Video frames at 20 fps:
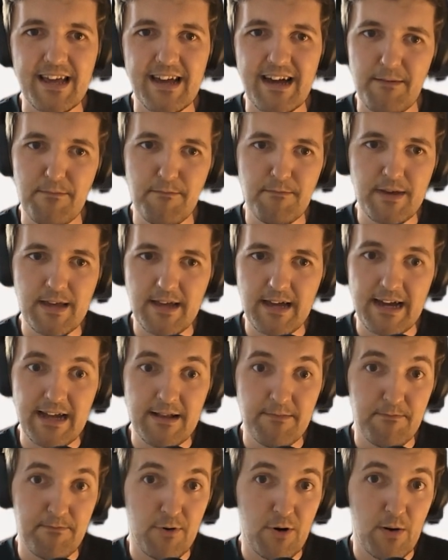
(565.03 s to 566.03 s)
me
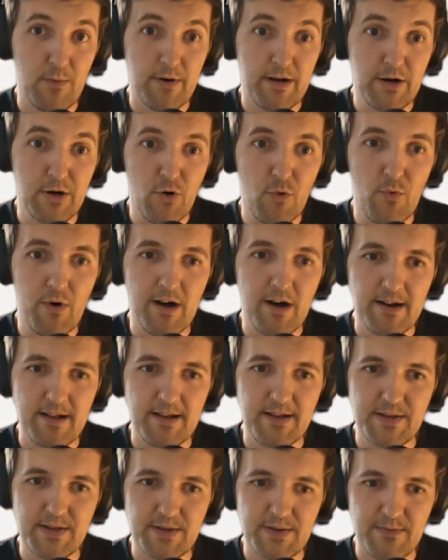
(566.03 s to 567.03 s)
and probably no one
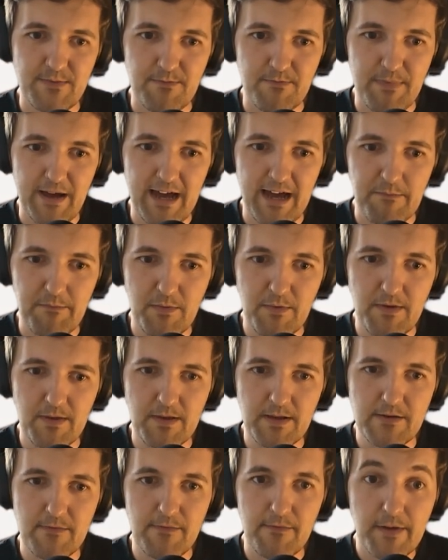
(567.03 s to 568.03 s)
is happy with
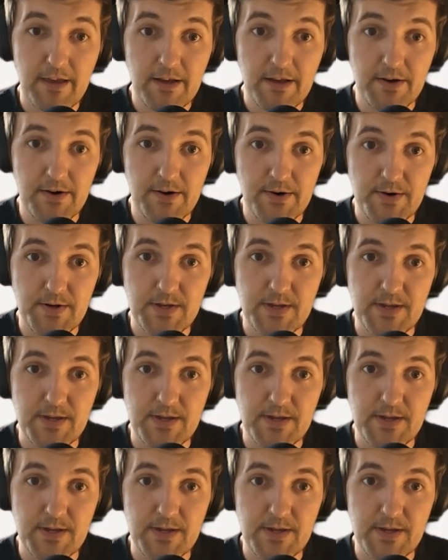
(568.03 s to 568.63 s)
these figures,